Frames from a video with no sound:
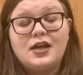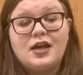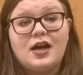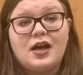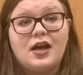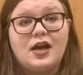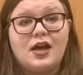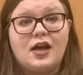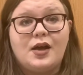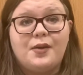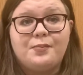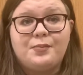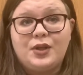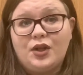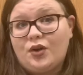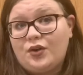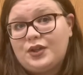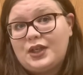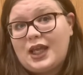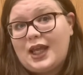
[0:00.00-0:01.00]
a
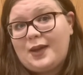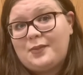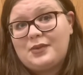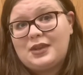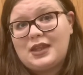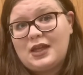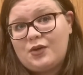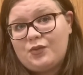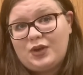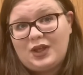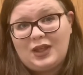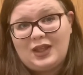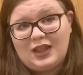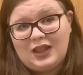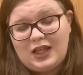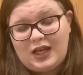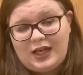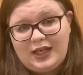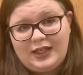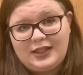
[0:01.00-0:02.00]
middle name that we
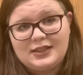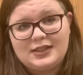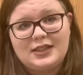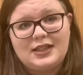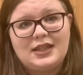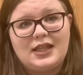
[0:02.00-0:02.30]
liked